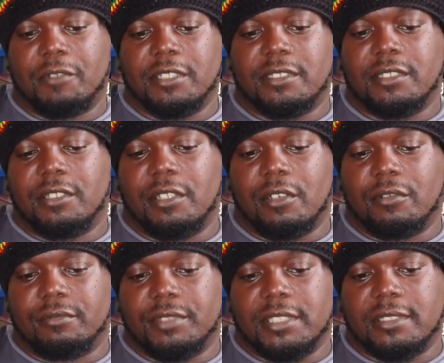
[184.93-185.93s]
was,
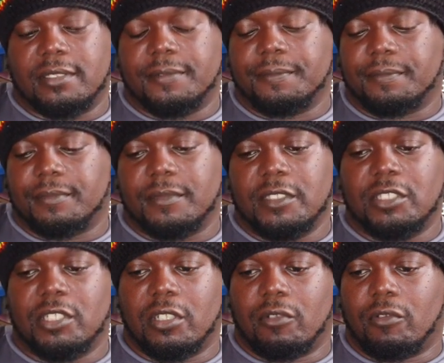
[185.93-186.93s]
just
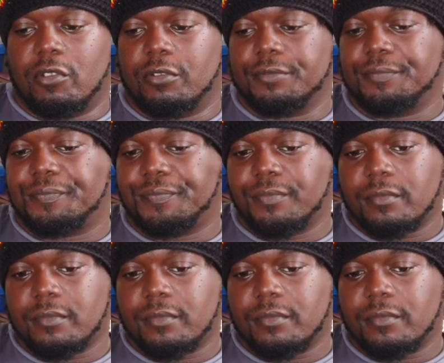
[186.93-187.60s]
general,